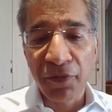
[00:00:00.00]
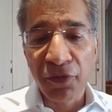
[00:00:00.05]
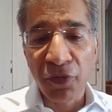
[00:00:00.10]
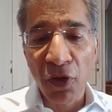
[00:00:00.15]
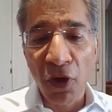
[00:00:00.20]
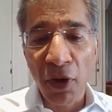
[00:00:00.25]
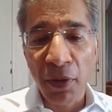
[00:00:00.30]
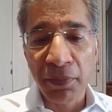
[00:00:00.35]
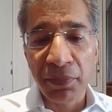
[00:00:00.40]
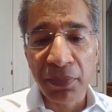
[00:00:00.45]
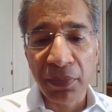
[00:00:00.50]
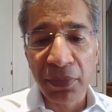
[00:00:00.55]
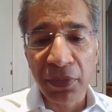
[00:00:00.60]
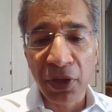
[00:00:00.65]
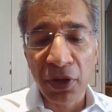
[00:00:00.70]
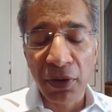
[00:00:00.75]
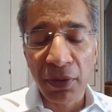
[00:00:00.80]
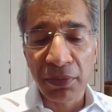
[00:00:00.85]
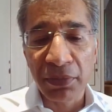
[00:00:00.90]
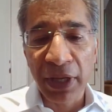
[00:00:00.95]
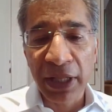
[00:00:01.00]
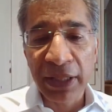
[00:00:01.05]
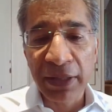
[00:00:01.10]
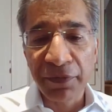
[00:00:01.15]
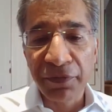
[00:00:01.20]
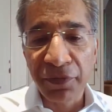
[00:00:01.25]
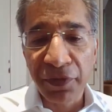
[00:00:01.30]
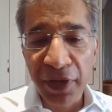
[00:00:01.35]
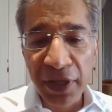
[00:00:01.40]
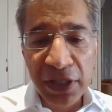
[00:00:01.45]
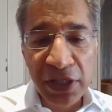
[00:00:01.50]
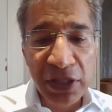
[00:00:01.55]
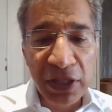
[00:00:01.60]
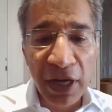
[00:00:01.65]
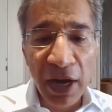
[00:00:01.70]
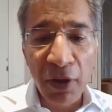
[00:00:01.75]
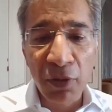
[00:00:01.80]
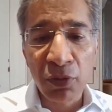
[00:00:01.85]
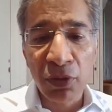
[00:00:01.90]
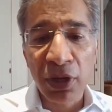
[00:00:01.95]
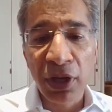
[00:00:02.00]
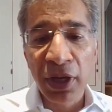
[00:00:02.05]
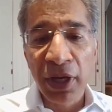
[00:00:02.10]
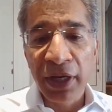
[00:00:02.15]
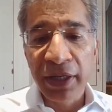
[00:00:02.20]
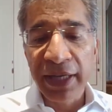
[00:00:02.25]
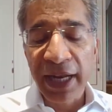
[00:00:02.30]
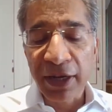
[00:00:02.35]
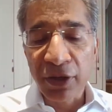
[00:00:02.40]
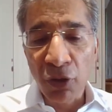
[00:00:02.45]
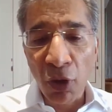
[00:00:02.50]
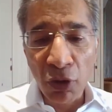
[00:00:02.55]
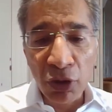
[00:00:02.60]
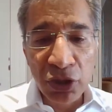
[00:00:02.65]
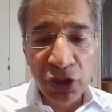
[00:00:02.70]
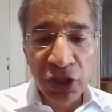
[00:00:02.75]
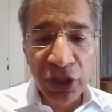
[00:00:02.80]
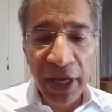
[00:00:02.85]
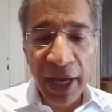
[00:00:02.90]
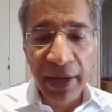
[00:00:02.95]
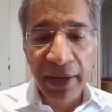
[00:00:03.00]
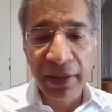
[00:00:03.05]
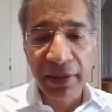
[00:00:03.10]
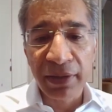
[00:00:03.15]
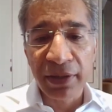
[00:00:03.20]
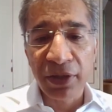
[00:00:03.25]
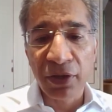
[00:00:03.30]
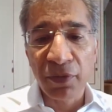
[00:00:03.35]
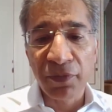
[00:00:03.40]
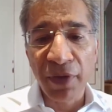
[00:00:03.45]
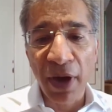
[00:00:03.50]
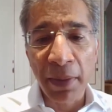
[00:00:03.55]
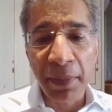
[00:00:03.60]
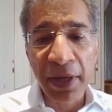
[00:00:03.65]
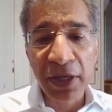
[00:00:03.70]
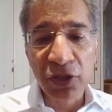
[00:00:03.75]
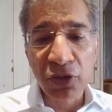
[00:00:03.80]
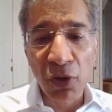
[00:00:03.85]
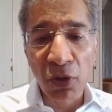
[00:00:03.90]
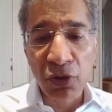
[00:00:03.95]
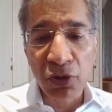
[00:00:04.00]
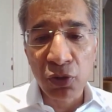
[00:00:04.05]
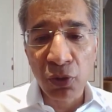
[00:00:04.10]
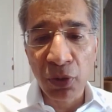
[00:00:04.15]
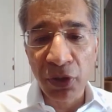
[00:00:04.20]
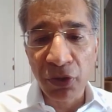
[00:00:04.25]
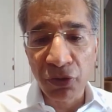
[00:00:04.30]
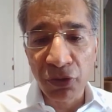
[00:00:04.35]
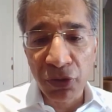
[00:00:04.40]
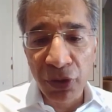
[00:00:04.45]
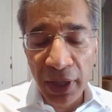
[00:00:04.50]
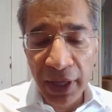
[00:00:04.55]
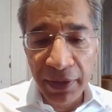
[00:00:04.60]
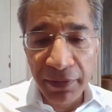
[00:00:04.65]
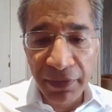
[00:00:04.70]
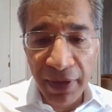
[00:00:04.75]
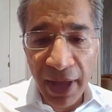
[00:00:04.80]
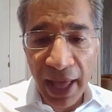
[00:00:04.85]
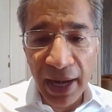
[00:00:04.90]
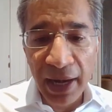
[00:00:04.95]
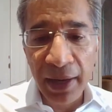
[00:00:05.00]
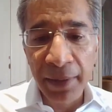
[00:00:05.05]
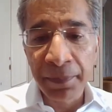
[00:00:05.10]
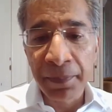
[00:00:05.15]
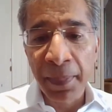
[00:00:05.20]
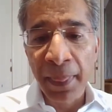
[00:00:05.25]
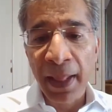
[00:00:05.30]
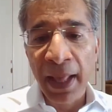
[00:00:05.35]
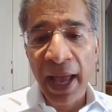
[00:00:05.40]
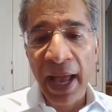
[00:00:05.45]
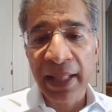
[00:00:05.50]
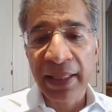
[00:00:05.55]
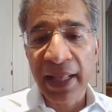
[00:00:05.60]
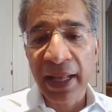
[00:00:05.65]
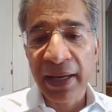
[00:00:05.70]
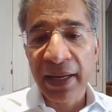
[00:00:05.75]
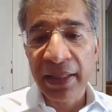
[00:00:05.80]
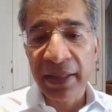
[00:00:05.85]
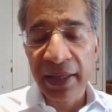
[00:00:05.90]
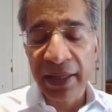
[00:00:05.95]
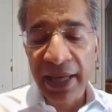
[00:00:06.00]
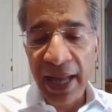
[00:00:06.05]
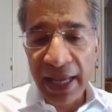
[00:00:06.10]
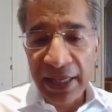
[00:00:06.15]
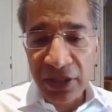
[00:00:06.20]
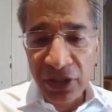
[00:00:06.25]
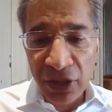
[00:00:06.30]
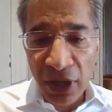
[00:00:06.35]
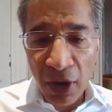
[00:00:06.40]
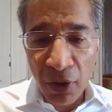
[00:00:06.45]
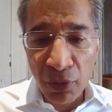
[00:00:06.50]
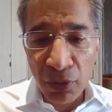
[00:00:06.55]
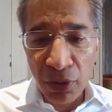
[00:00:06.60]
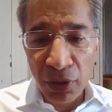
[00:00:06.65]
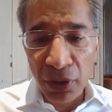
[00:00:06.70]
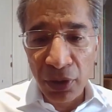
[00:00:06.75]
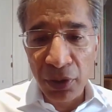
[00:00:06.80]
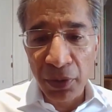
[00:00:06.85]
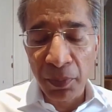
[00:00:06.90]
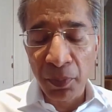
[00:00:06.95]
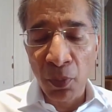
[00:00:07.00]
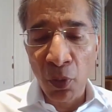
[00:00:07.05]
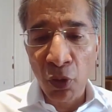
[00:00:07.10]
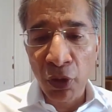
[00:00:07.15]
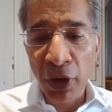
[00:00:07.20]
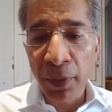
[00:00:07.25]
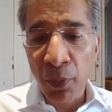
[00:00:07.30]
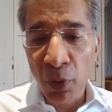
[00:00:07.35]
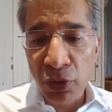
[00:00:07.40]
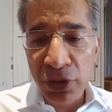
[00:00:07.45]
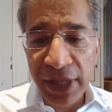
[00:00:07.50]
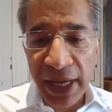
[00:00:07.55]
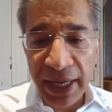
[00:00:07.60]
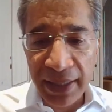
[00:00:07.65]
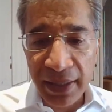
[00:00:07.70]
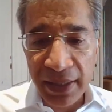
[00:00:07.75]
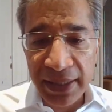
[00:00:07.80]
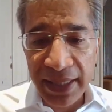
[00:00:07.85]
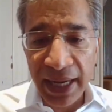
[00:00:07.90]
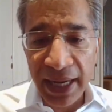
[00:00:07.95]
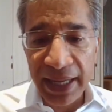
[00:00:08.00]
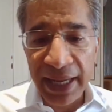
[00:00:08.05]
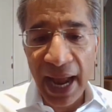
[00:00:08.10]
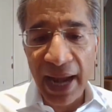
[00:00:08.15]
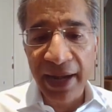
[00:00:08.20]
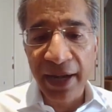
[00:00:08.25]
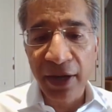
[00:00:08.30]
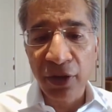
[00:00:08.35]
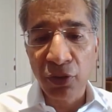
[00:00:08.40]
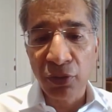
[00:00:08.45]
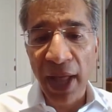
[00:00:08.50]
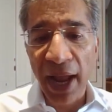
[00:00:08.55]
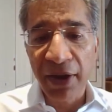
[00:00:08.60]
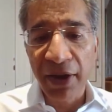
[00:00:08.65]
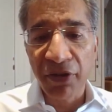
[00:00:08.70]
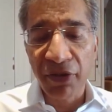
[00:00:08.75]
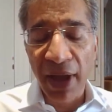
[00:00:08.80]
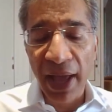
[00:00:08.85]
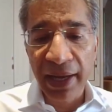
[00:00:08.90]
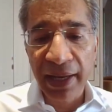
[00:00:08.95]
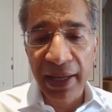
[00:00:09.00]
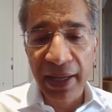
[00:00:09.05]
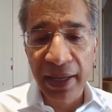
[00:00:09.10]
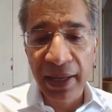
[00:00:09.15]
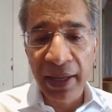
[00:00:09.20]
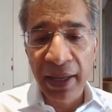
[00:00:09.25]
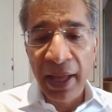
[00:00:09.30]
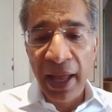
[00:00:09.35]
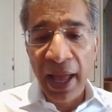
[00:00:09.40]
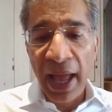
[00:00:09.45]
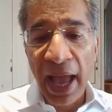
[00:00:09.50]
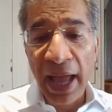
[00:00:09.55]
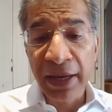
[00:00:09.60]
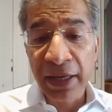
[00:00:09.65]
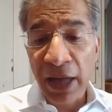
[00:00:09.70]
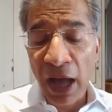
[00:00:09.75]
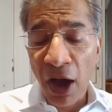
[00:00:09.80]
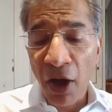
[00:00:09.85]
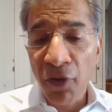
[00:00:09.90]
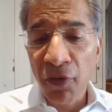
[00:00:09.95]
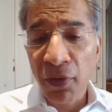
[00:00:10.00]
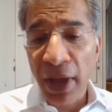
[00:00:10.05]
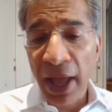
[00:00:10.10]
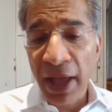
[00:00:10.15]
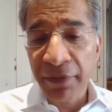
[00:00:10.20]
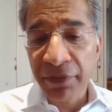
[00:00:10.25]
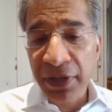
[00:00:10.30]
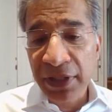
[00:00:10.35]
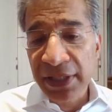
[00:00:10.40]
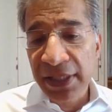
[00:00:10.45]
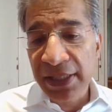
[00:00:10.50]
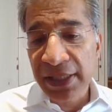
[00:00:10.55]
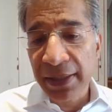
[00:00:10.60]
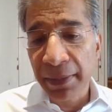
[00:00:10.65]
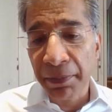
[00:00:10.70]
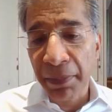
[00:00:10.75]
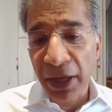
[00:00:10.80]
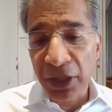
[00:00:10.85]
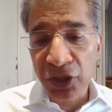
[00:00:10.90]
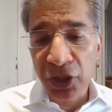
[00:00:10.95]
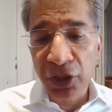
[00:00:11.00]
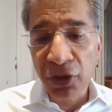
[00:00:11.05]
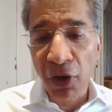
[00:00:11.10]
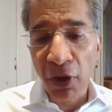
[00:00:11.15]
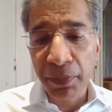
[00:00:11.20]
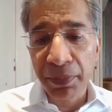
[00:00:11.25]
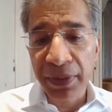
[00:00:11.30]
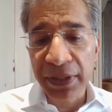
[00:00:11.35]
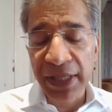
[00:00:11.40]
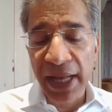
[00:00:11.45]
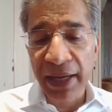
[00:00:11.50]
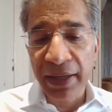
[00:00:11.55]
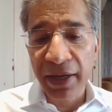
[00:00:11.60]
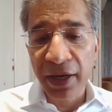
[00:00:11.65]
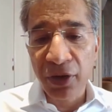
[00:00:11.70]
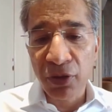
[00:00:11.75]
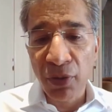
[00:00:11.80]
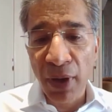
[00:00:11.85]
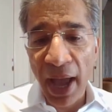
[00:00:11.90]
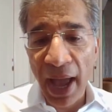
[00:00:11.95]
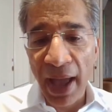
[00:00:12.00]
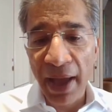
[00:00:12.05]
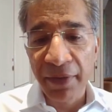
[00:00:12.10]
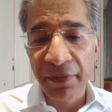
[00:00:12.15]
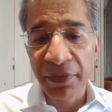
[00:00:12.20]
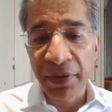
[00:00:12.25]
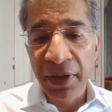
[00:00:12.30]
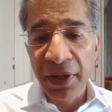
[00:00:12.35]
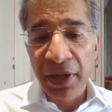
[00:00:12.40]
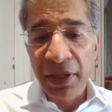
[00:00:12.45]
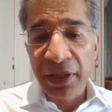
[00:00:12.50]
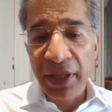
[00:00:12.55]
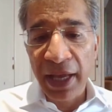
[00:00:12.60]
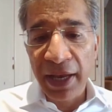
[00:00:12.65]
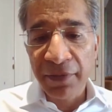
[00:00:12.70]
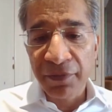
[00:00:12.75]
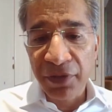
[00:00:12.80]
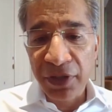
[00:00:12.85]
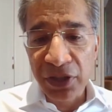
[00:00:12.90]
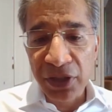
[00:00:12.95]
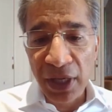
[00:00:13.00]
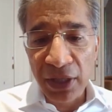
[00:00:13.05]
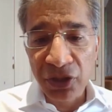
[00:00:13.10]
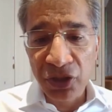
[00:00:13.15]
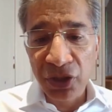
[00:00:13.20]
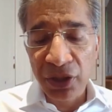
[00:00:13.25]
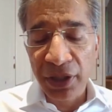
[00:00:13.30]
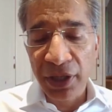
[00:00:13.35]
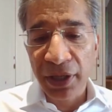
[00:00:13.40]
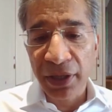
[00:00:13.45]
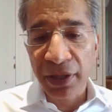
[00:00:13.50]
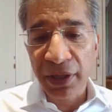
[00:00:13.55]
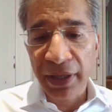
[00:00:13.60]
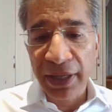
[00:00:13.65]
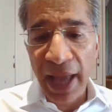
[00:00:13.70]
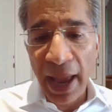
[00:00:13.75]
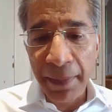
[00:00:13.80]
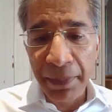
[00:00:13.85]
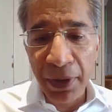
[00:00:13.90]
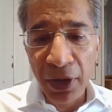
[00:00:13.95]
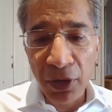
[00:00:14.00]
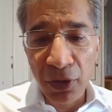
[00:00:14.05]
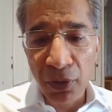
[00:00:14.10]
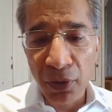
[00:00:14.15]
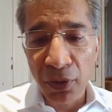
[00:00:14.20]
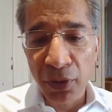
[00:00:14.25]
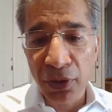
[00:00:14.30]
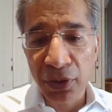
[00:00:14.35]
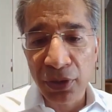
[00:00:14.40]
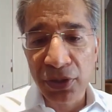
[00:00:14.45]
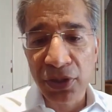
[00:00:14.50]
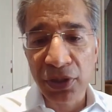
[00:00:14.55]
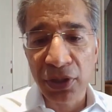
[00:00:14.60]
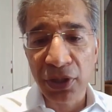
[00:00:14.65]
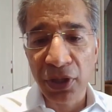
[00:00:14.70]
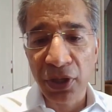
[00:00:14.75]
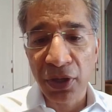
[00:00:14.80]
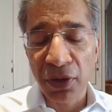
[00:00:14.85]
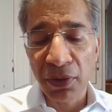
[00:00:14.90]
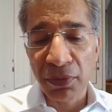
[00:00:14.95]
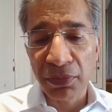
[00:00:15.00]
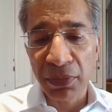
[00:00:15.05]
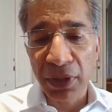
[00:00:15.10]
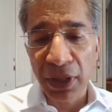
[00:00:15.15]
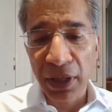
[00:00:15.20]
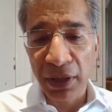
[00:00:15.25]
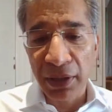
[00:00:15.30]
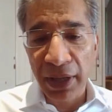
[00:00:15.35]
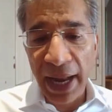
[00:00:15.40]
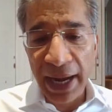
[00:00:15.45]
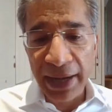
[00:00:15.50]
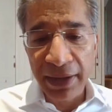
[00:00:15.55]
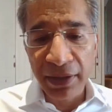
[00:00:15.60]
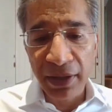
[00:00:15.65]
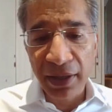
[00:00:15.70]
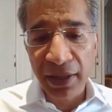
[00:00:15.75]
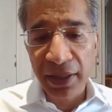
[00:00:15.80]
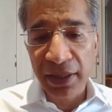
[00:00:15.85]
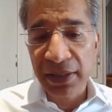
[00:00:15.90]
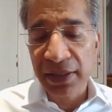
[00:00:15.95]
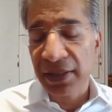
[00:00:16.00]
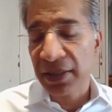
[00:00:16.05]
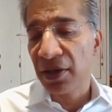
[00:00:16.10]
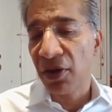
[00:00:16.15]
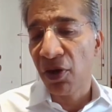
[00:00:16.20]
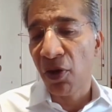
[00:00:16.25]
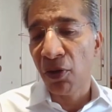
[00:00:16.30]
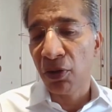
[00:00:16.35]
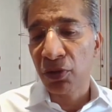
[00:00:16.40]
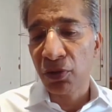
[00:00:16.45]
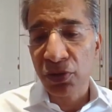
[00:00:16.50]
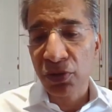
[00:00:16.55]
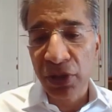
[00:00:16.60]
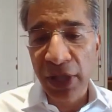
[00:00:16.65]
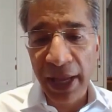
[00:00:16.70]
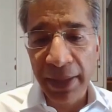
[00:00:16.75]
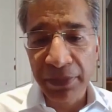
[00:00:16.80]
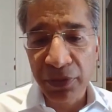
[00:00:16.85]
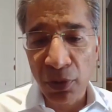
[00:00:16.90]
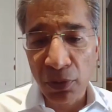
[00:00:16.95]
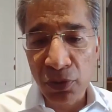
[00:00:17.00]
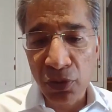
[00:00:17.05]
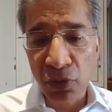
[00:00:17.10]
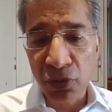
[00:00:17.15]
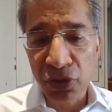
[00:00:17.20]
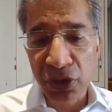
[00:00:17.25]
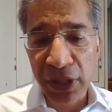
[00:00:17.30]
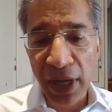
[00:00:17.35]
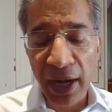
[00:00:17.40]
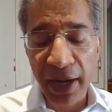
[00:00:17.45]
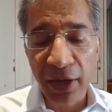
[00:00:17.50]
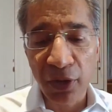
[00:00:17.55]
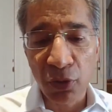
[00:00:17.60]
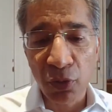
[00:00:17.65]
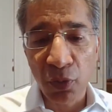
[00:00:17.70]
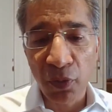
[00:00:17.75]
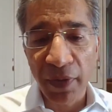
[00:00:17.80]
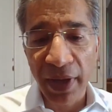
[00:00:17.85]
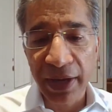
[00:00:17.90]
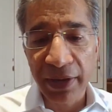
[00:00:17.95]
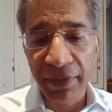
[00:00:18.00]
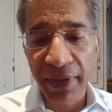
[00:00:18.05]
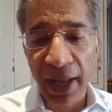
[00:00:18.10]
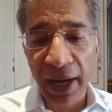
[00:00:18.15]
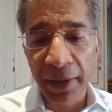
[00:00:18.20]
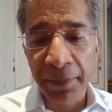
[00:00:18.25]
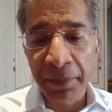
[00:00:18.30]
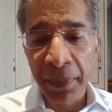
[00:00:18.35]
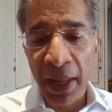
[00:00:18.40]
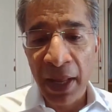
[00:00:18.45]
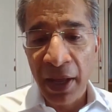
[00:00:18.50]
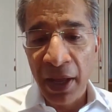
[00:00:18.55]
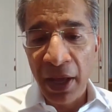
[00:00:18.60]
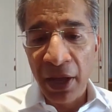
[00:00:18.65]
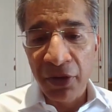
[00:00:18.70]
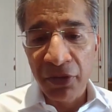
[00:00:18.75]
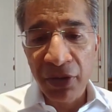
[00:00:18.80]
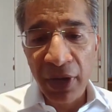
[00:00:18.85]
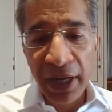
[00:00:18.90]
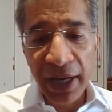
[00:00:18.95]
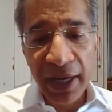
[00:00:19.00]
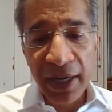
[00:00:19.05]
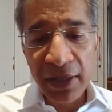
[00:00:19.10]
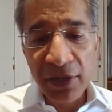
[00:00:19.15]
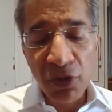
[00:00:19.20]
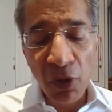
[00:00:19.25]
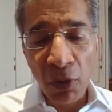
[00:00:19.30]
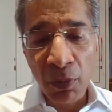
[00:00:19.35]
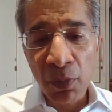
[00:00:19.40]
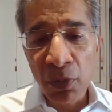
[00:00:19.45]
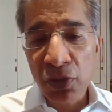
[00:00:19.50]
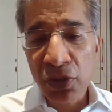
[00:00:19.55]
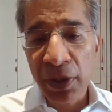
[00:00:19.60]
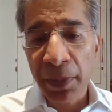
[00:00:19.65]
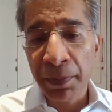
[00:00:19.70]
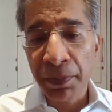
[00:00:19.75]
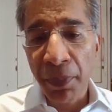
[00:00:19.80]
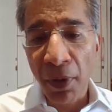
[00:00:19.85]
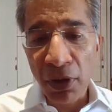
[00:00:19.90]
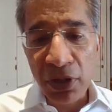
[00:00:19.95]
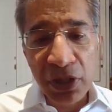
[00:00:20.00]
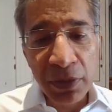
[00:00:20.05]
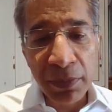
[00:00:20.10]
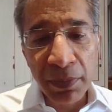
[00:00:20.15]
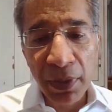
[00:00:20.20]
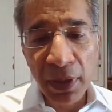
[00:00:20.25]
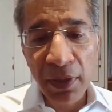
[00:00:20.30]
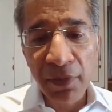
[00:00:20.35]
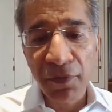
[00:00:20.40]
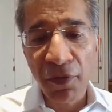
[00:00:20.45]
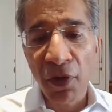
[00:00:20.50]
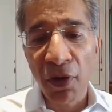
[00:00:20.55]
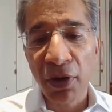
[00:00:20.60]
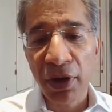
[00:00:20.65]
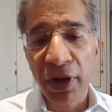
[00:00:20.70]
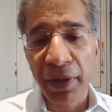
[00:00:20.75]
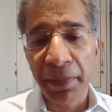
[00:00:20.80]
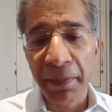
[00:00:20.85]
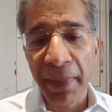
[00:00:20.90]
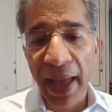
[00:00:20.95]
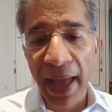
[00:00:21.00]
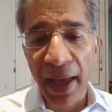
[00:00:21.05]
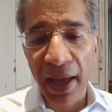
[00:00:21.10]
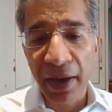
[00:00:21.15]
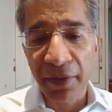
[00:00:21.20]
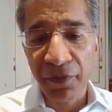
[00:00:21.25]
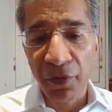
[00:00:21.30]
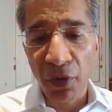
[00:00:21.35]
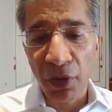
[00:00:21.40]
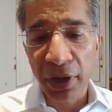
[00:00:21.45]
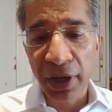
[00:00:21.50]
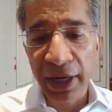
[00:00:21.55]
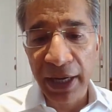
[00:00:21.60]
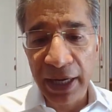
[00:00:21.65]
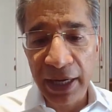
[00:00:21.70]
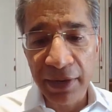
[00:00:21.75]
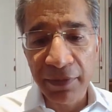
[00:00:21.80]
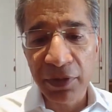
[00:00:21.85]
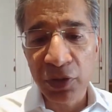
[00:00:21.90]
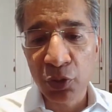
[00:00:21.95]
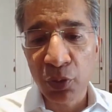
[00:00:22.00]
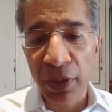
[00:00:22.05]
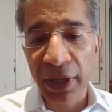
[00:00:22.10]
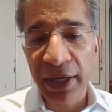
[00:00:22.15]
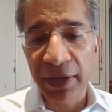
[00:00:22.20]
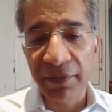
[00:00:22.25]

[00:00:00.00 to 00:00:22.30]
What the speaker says: from in the first round technology and pharma stocks doing really well, and then in the next round more and more sectors getting added to that rally. And now, ever since the budget got presented, you have the infrastructure, capital goods, lenders, all those names also starting to do very well. Really, it is almost impossible for an individual